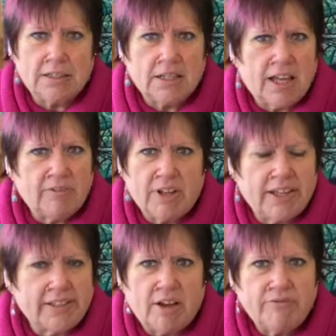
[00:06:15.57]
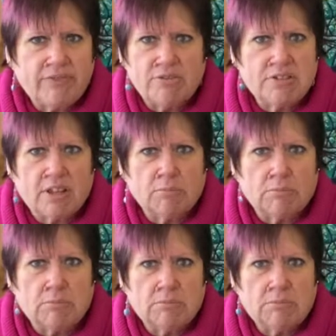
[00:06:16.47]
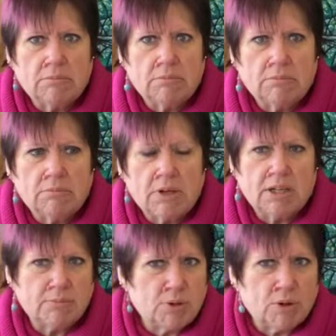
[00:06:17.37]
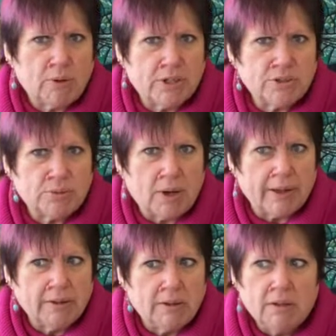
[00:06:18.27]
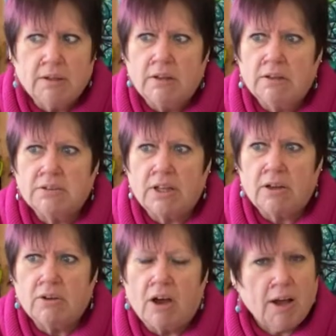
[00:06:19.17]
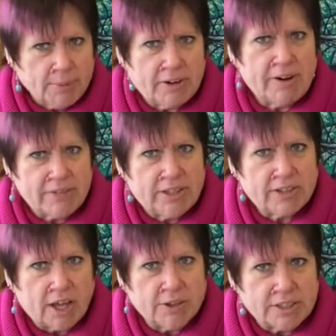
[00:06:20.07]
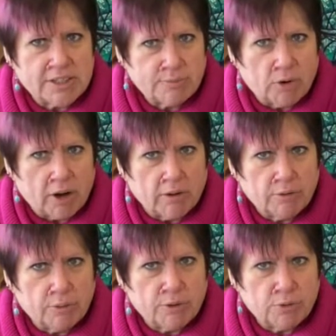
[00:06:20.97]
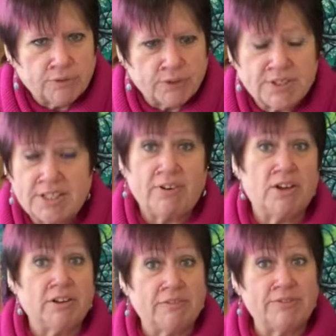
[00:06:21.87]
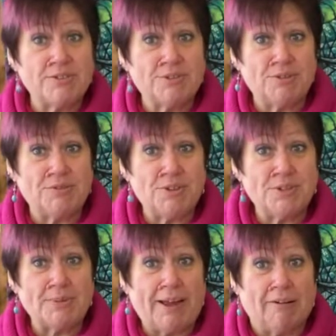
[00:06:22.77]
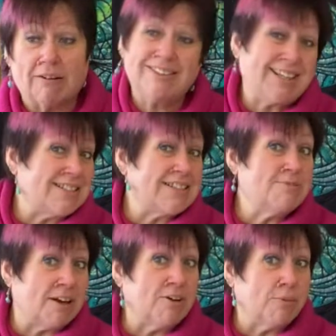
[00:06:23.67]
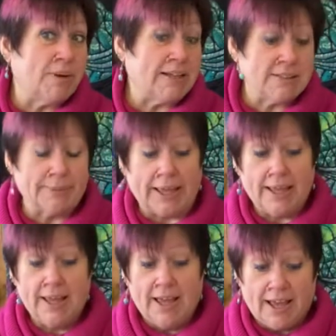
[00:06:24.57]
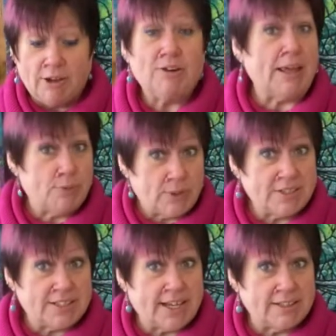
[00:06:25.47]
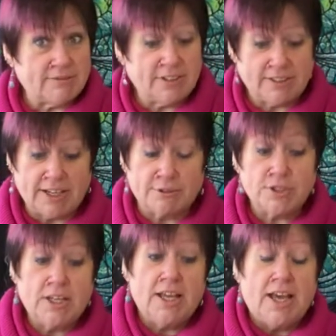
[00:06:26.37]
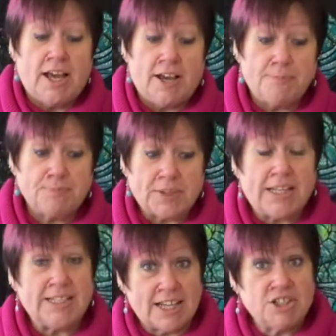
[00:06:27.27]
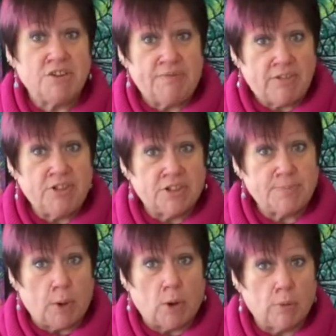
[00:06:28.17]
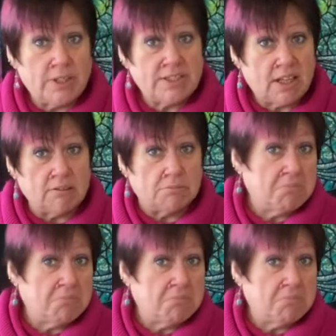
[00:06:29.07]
It confused them, and I'm not quite sure why. So I'm going to have another go at this tomorrow with all of you and see if I can confuse all of you as well, because that seems like a good plan to me. It will keep you entertained, if nothing else. And it's actually a very nice block when it's done.